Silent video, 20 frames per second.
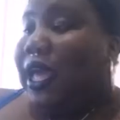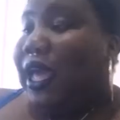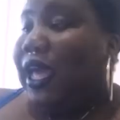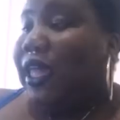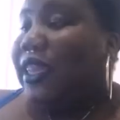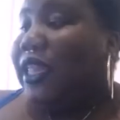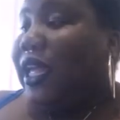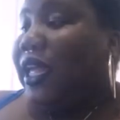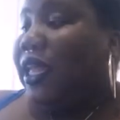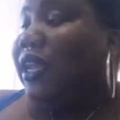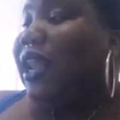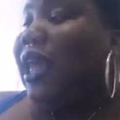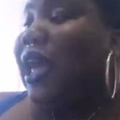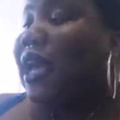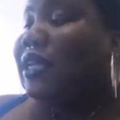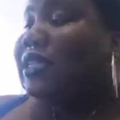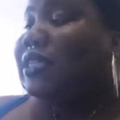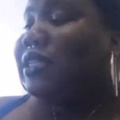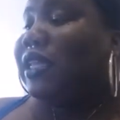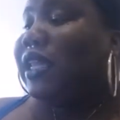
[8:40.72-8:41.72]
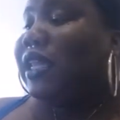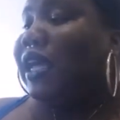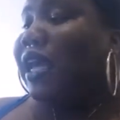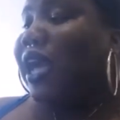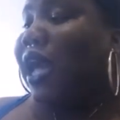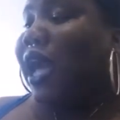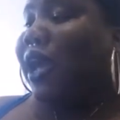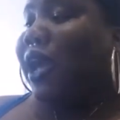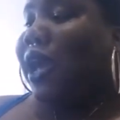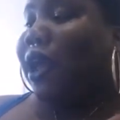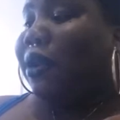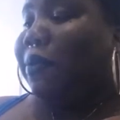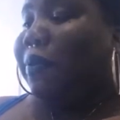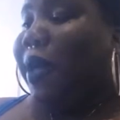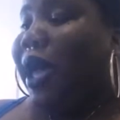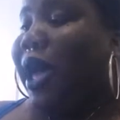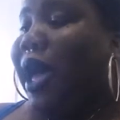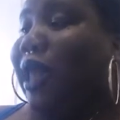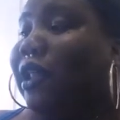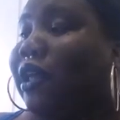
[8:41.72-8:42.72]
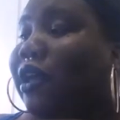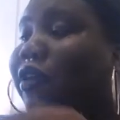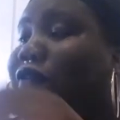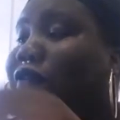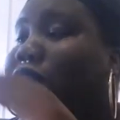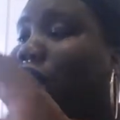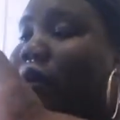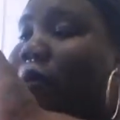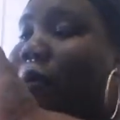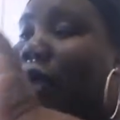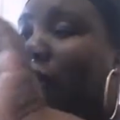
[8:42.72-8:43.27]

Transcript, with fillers: And then lastly, I got a palette from